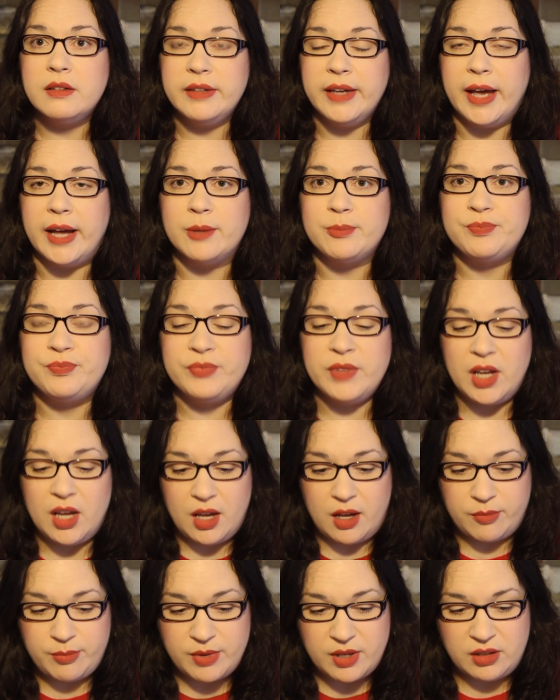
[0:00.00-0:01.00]
Yeah,
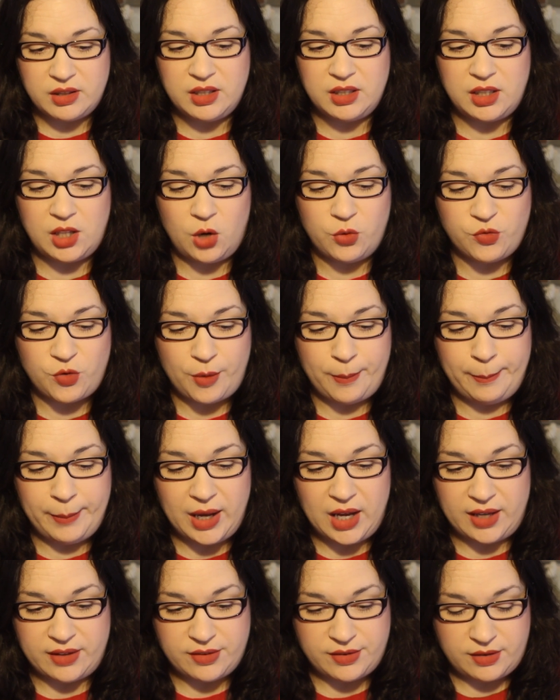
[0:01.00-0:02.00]
I've been a little over a
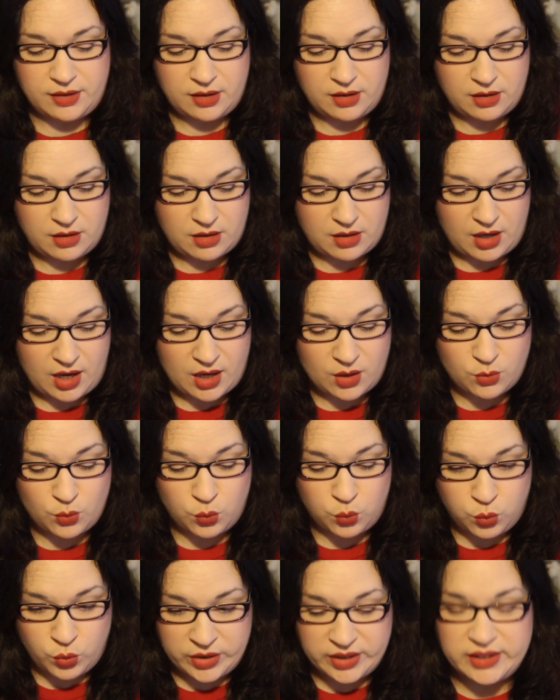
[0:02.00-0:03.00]
month. I
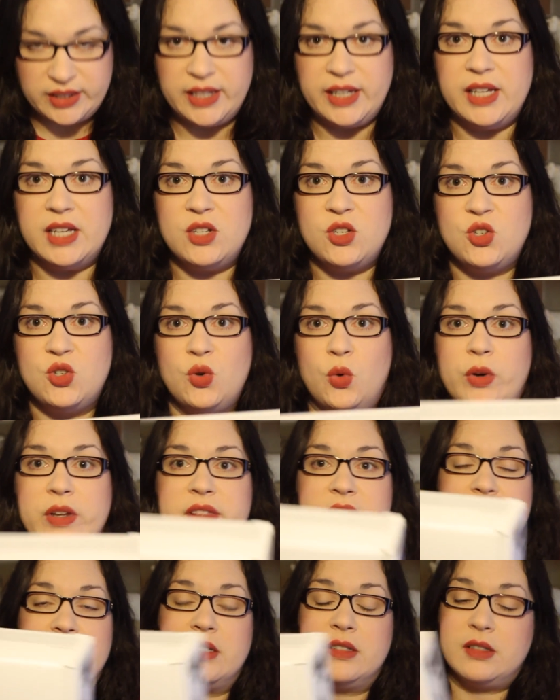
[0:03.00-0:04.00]
really enjoy
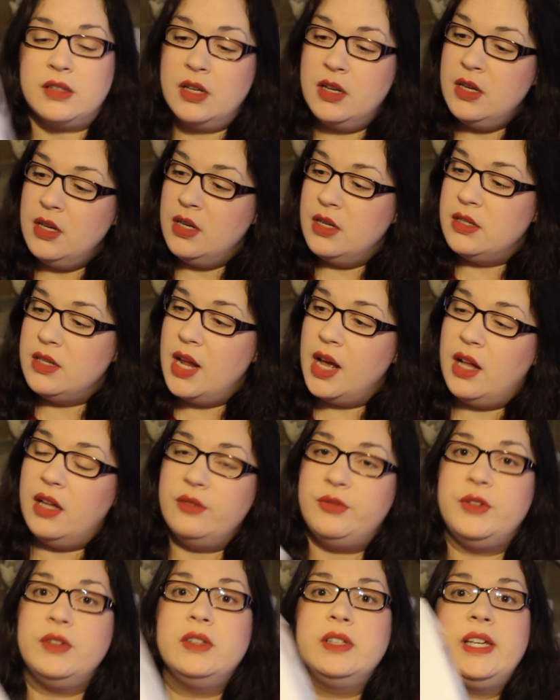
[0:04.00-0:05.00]
this.
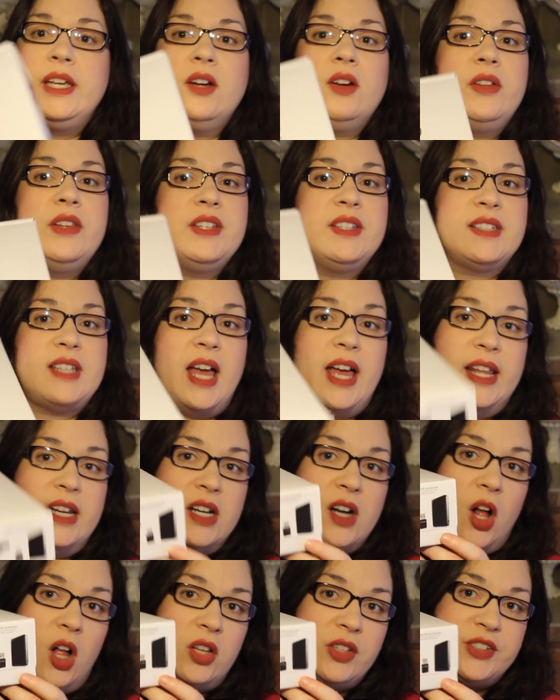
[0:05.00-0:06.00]
Now, if you look here on the side,
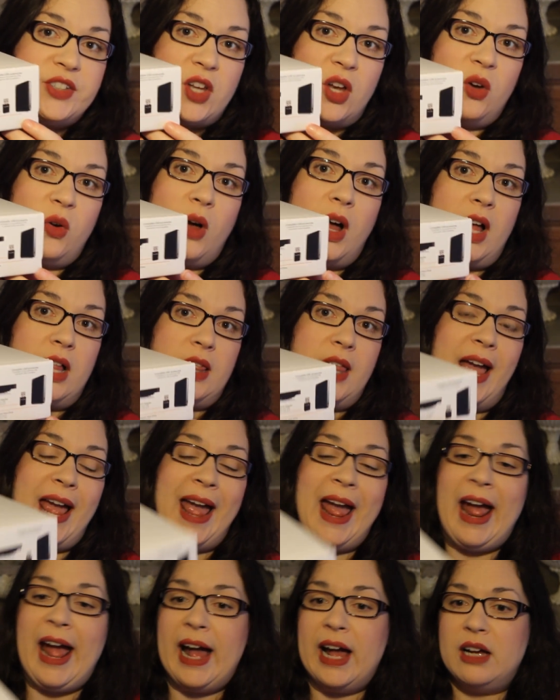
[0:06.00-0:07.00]
and also I'll
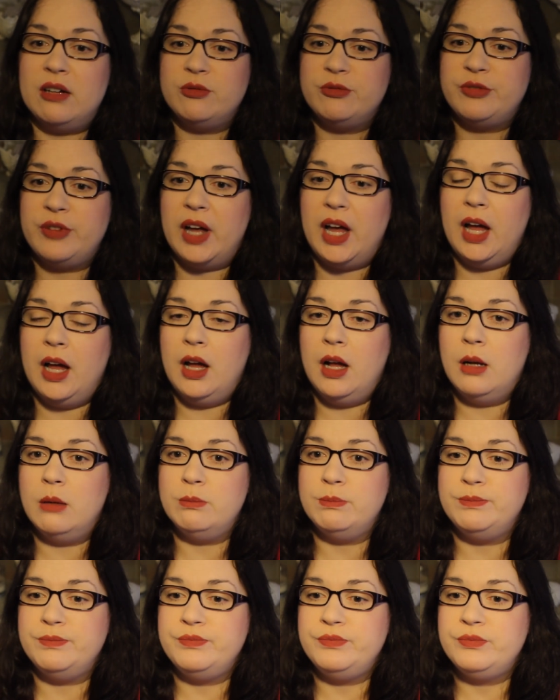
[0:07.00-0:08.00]
have,
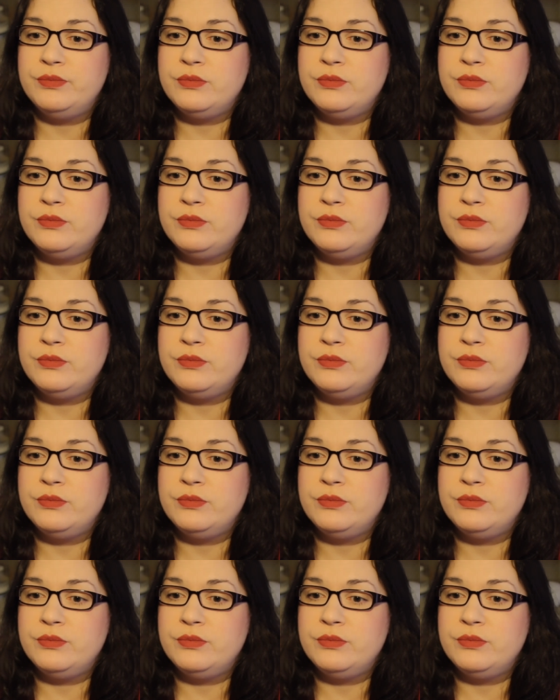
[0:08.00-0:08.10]
um,